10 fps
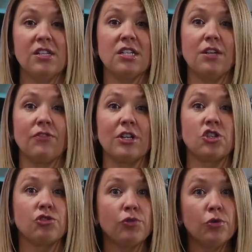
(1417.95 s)
delivering
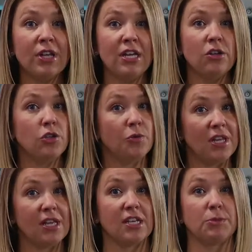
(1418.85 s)
truly
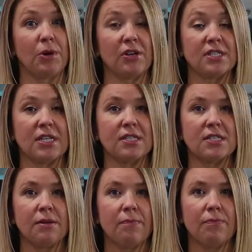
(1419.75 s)
unique
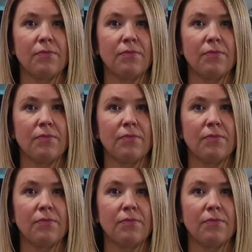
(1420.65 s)
experiences.